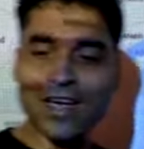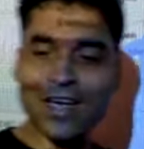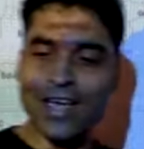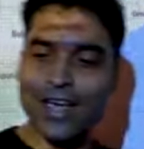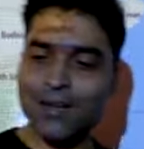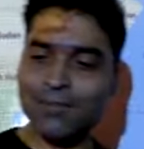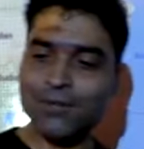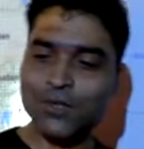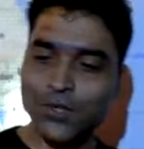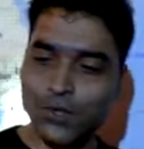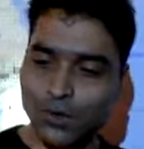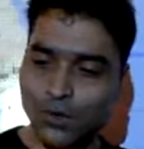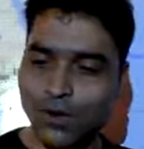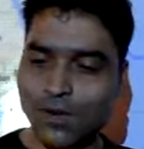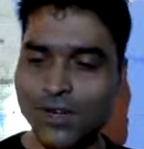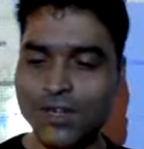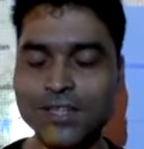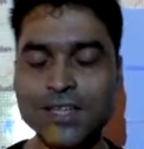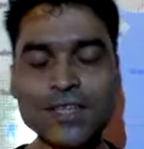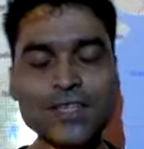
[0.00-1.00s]
I have
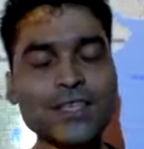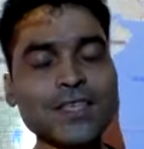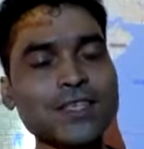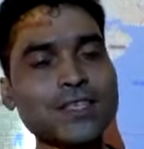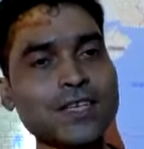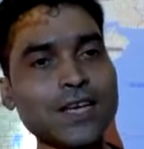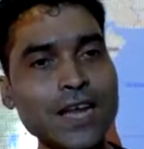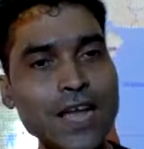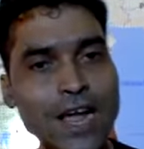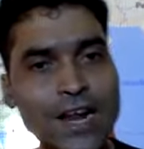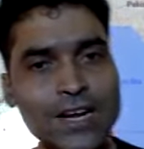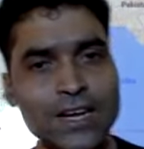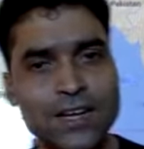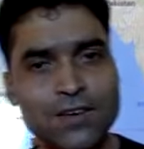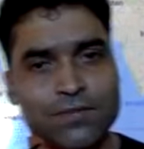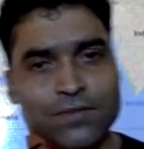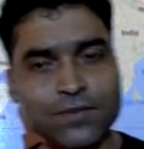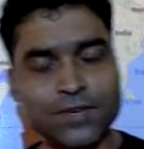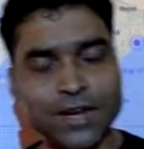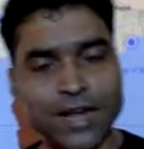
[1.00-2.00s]
told this is land
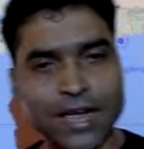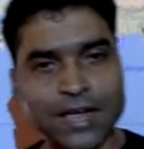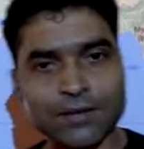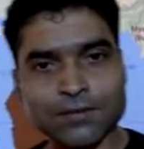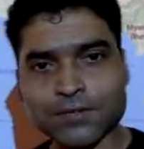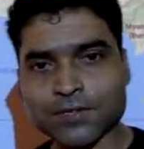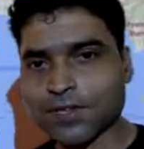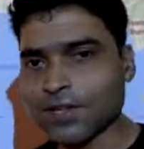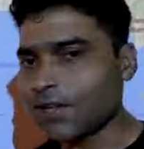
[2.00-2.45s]
of tribes